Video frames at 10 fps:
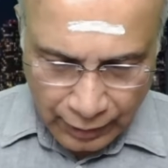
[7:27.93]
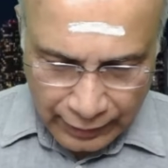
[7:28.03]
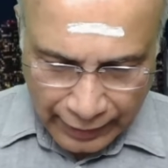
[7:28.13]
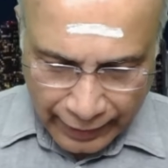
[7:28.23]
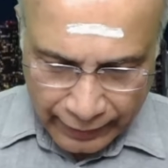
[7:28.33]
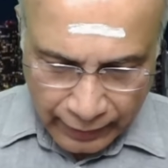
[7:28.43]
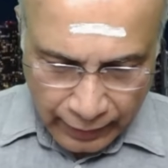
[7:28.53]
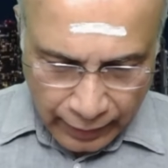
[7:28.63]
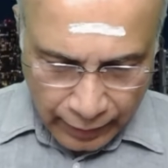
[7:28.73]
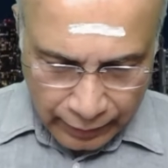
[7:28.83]
that
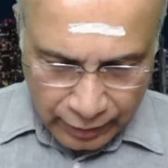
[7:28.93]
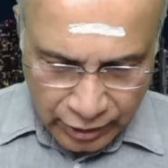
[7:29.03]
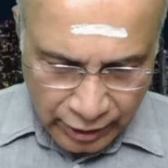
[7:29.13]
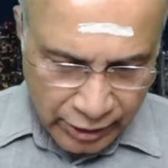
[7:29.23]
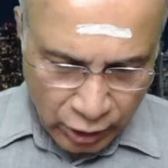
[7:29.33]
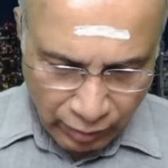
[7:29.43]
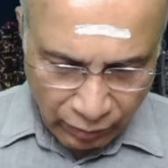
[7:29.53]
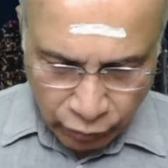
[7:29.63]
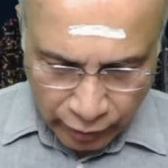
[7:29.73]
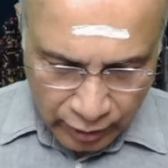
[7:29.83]
the
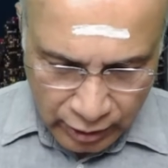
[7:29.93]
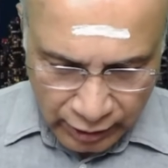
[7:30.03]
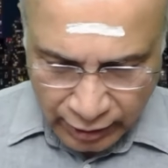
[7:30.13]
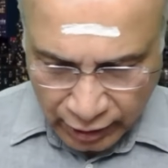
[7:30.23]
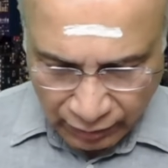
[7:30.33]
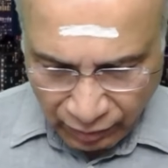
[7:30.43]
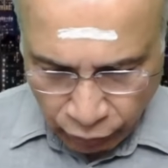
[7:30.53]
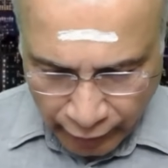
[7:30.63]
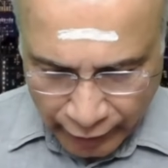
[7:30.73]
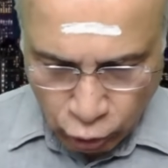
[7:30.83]
CCTV
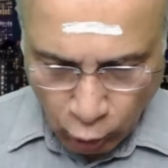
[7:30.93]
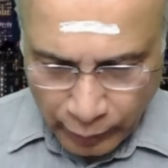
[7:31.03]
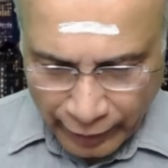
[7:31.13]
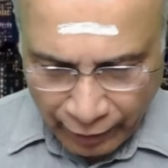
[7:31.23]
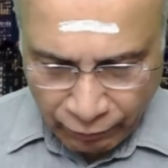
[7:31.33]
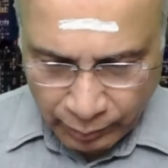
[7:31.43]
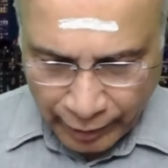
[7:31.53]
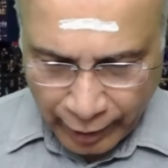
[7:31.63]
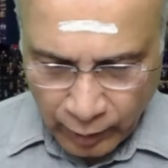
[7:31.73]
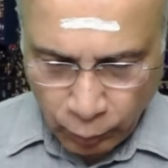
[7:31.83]
footage obtained from
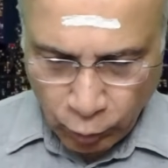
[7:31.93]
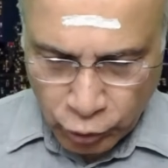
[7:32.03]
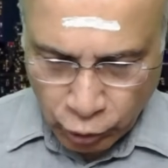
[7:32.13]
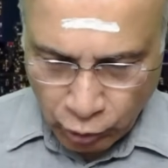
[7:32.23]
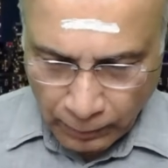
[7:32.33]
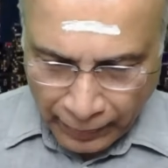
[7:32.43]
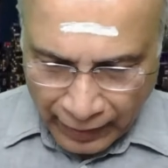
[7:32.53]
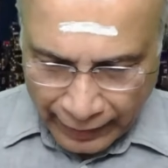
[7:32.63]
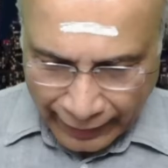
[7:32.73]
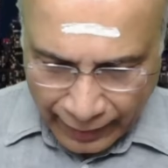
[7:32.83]
the airport showed
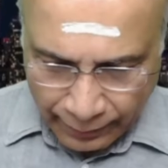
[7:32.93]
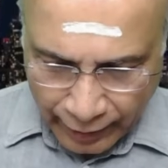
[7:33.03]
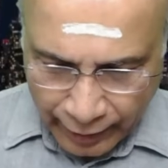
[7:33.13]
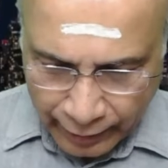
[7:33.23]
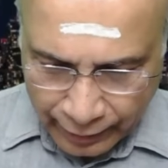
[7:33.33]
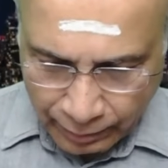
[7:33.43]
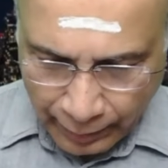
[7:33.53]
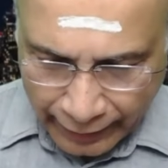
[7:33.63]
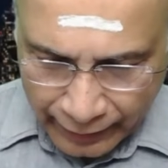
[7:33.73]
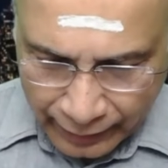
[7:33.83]
Ram air
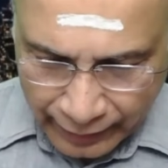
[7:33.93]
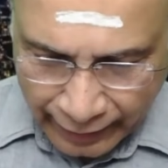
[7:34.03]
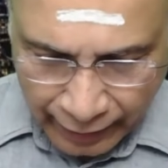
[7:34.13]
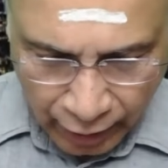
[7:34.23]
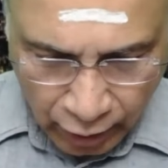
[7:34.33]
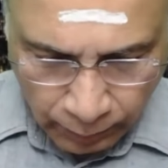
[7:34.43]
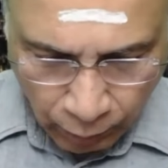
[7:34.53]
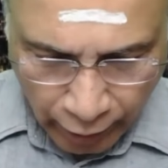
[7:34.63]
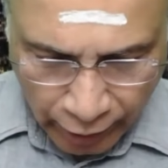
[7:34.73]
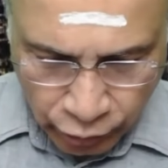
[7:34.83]
turbine getting
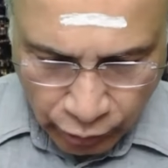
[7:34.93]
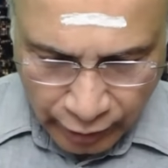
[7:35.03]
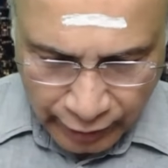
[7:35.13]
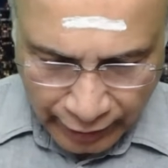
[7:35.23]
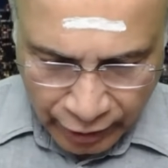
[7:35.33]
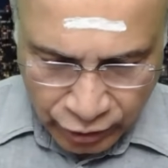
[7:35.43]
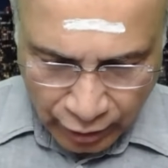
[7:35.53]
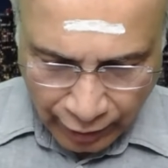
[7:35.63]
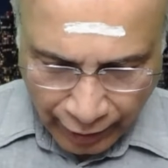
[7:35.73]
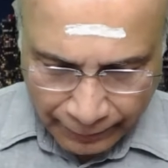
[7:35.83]
deployed during the
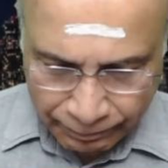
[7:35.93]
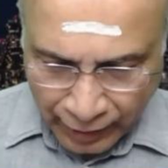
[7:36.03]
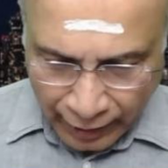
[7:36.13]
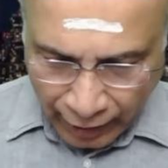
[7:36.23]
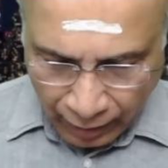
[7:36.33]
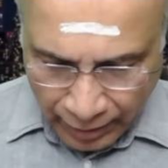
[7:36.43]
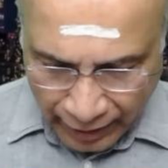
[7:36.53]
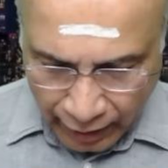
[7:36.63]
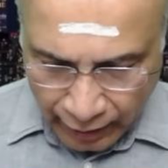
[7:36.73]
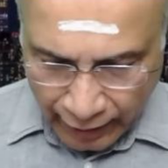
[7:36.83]
initial climb
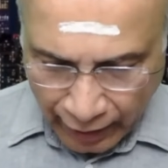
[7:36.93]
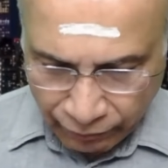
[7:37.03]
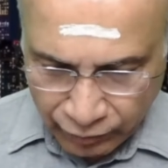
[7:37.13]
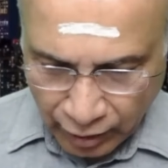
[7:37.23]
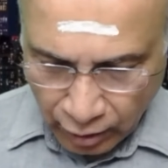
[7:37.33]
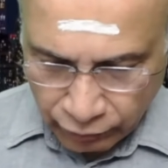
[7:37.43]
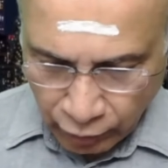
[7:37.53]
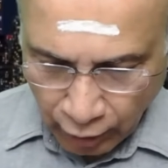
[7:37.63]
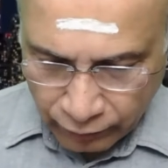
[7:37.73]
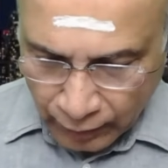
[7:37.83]
immediately after
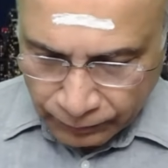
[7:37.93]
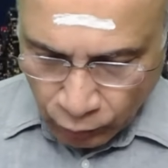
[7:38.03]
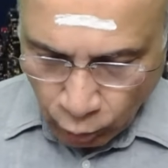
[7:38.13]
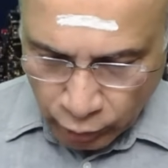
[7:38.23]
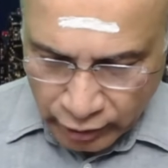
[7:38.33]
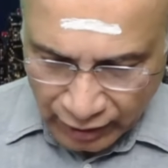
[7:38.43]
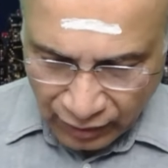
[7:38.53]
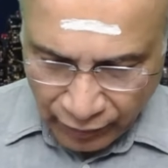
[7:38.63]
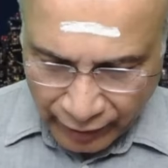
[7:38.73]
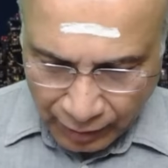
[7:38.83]
liftoff. No
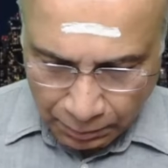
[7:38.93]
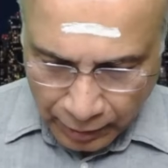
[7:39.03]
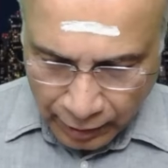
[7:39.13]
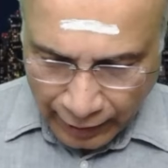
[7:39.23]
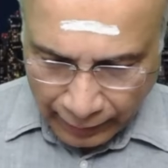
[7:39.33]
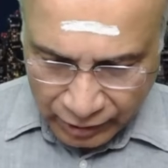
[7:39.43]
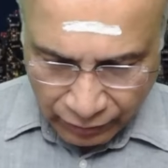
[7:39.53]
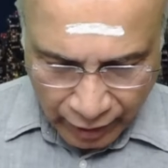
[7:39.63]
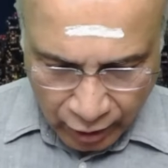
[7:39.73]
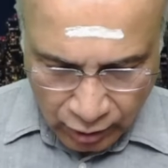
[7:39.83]
significant bird
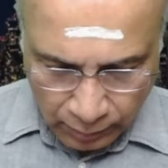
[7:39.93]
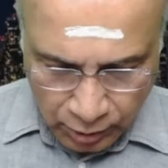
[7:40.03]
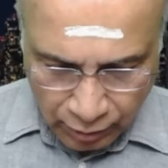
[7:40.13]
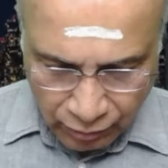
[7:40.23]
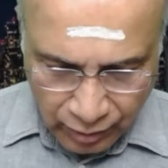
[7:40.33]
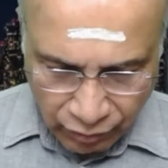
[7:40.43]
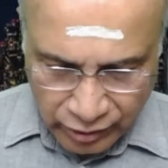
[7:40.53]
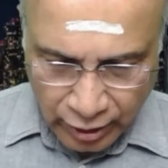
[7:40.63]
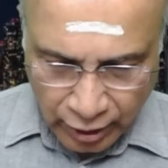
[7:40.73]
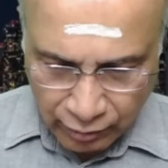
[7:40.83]
activity is observed in the
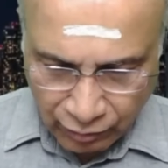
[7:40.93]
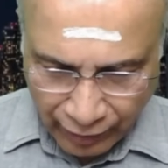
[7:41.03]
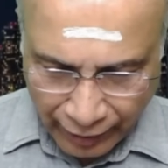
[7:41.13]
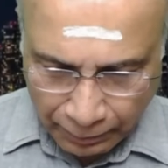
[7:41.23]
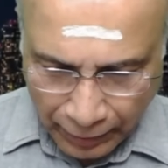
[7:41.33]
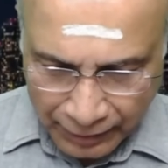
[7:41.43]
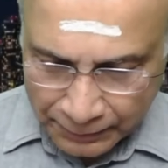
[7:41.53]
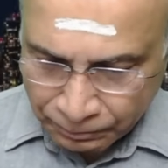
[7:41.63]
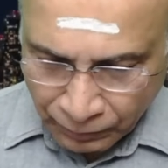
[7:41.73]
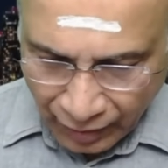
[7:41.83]
vicinity of the flight path.
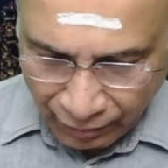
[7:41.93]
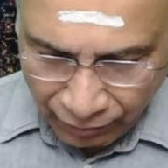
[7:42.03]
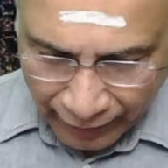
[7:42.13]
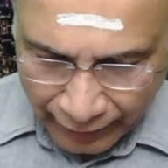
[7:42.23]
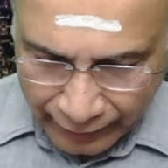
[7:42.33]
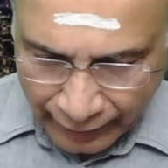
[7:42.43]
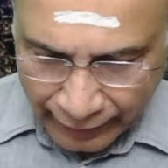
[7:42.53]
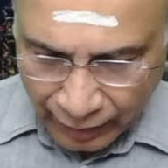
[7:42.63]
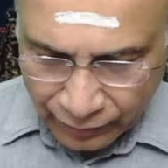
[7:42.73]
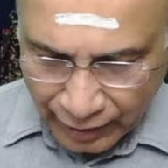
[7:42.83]
The
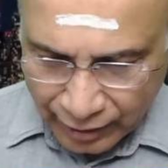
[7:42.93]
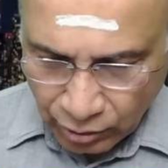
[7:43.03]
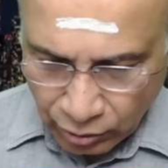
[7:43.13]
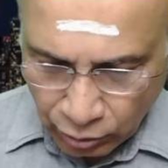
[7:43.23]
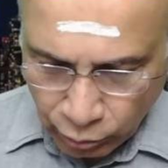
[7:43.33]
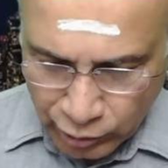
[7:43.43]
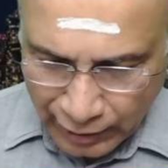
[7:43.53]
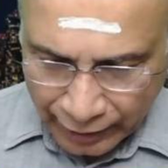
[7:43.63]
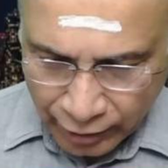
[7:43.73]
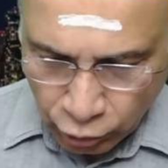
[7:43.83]
aircraft started to lose
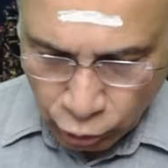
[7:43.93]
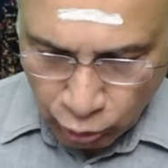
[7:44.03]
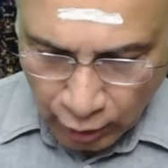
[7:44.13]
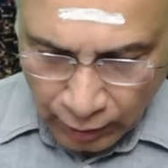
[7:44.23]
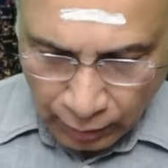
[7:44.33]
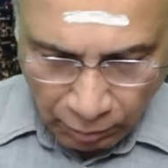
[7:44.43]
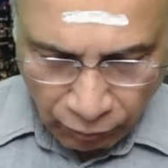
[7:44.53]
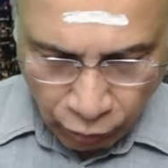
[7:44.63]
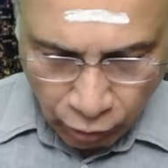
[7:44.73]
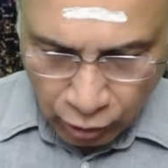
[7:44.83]
altitude
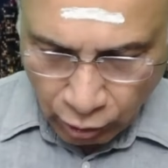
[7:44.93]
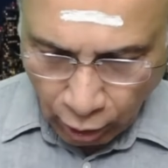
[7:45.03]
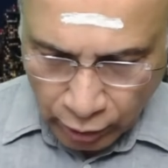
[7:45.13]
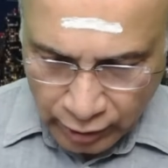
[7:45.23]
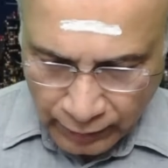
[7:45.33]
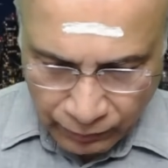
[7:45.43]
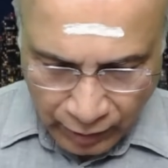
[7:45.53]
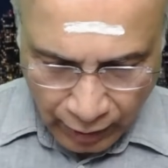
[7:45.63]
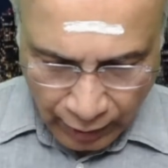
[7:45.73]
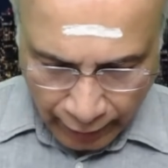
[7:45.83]
before causing
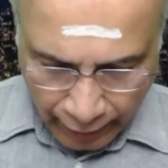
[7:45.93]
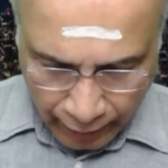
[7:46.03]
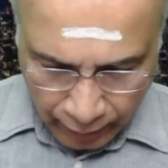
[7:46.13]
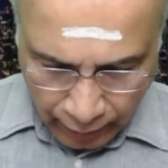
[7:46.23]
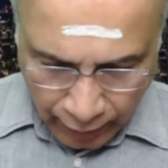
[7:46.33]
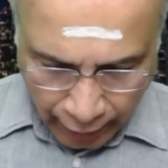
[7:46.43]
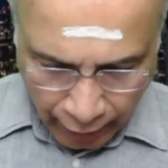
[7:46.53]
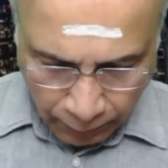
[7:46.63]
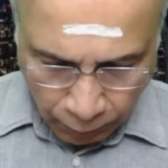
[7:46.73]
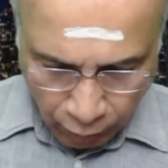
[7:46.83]
the
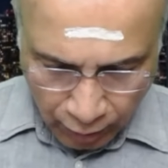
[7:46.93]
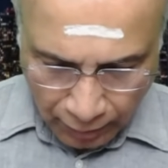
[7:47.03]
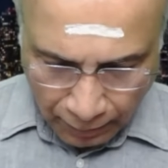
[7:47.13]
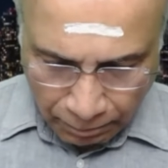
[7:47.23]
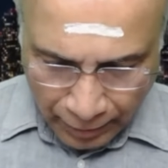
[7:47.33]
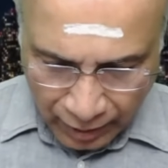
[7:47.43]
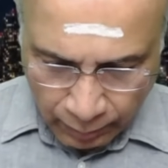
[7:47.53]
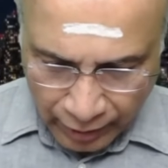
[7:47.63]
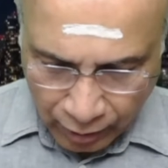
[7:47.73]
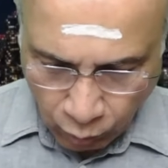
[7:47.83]
airport
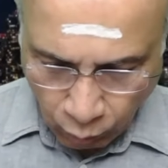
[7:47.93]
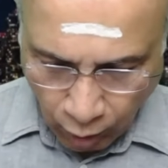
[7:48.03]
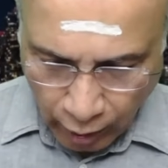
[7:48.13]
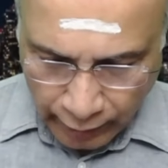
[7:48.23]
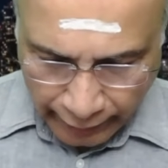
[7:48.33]
perimeter wall